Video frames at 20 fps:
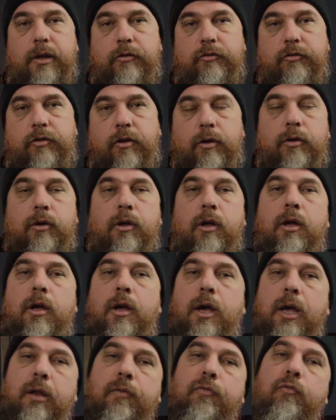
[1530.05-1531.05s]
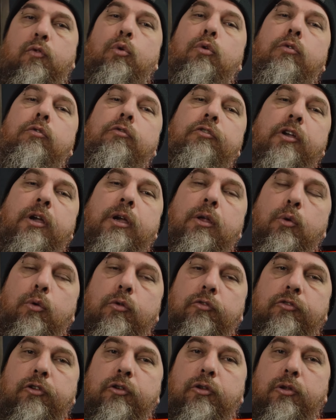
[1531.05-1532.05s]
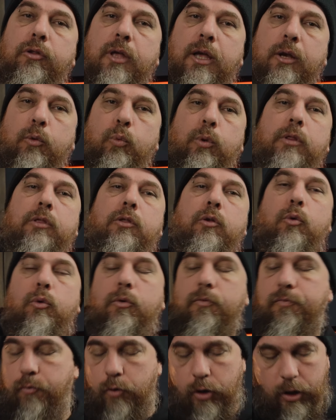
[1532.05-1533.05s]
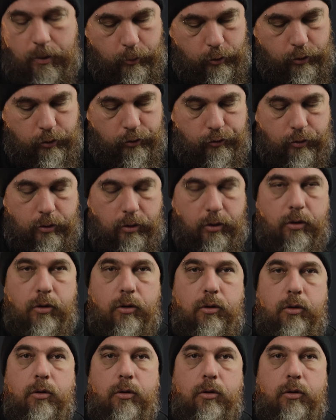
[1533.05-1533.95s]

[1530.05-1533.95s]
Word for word: So, and of course, you can also do that with your volume control.